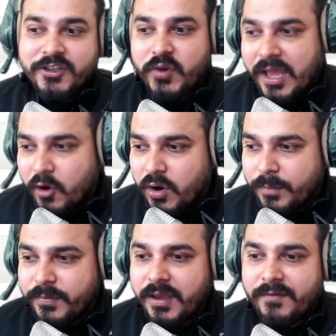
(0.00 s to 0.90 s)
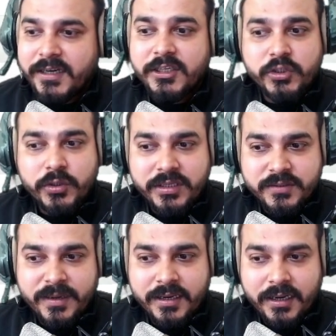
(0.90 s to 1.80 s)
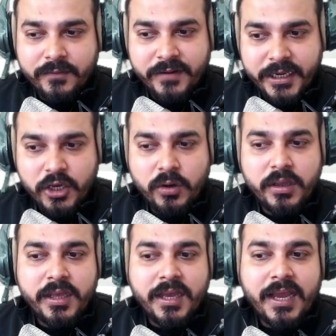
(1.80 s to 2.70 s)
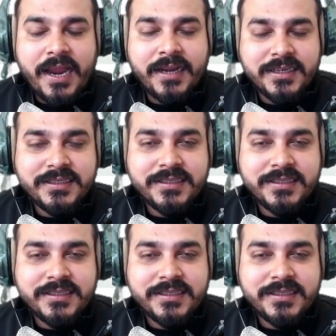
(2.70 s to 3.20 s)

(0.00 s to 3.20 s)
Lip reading: So I hope you have understood this particular video, and